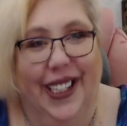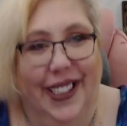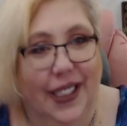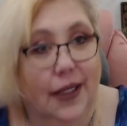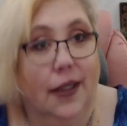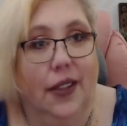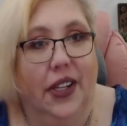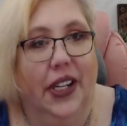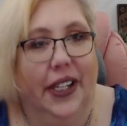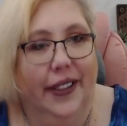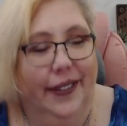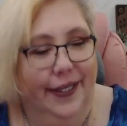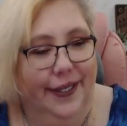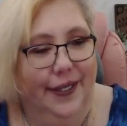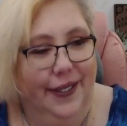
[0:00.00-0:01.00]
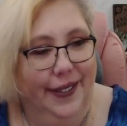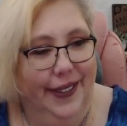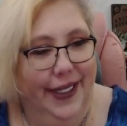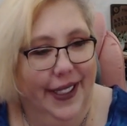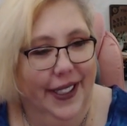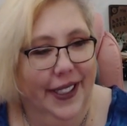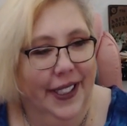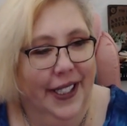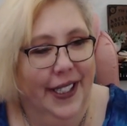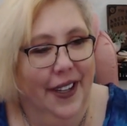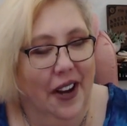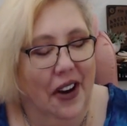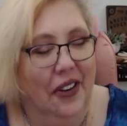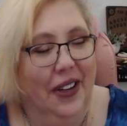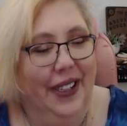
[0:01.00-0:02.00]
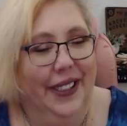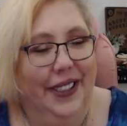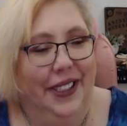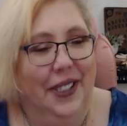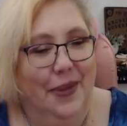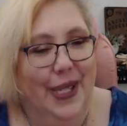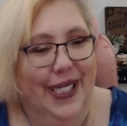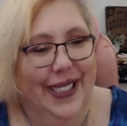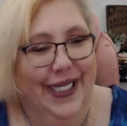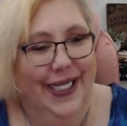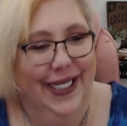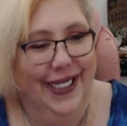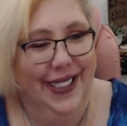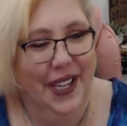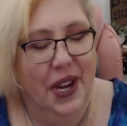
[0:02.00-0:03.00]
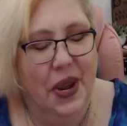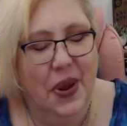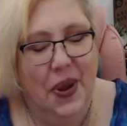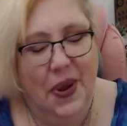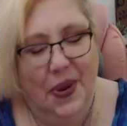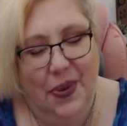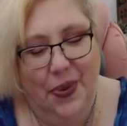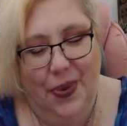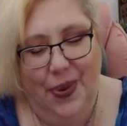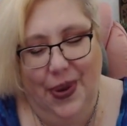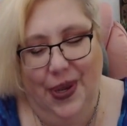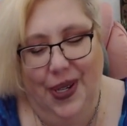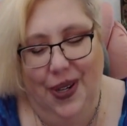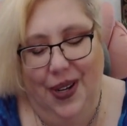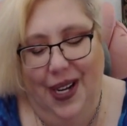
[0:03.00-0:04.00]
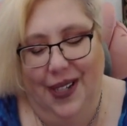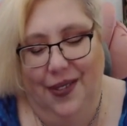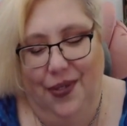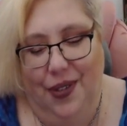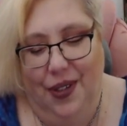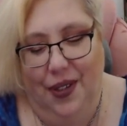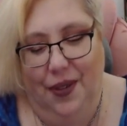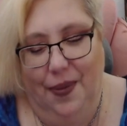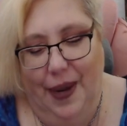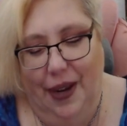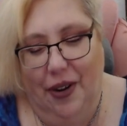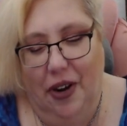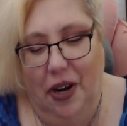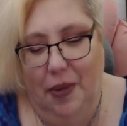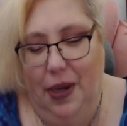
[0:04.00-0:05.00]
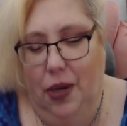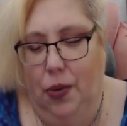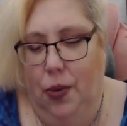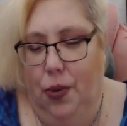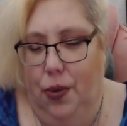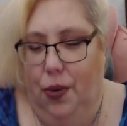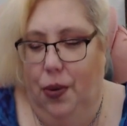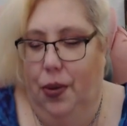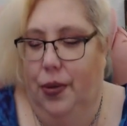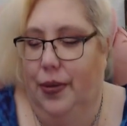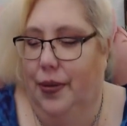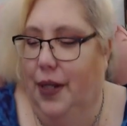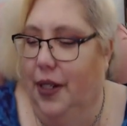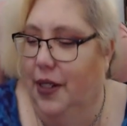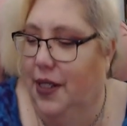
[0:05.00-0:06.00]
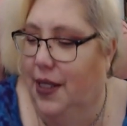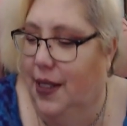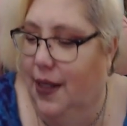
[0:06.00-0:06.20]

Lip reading: That's good. All right, Jimin. What do you guys feel about Army? Ooh, there's.